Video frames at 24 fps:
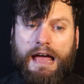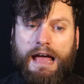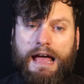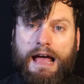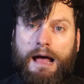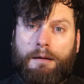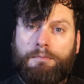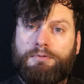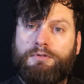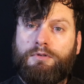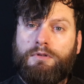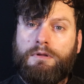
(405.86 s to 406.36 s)

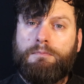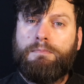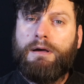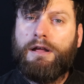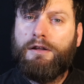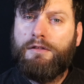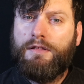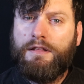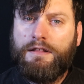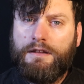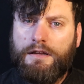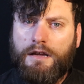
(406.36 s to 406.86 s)
absolutely
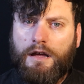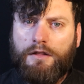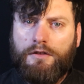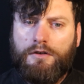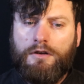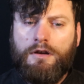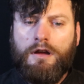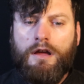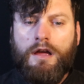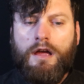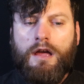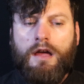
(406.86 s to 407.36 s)
better than the
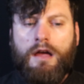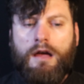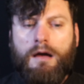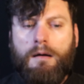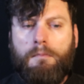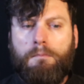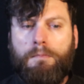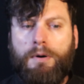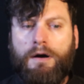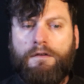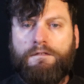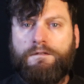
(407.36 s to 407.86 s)
other,
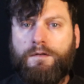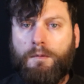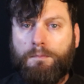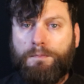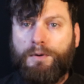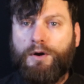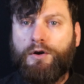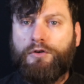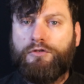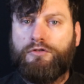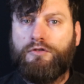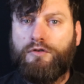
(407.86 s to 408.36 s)
but for
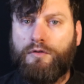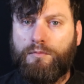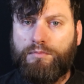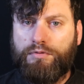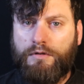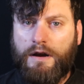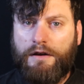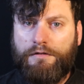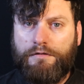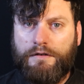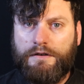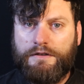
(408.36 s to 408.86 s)
personal
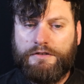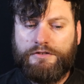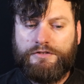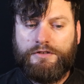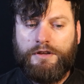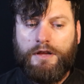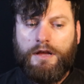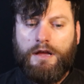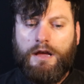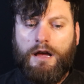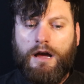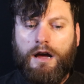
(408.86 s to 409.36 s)
preference,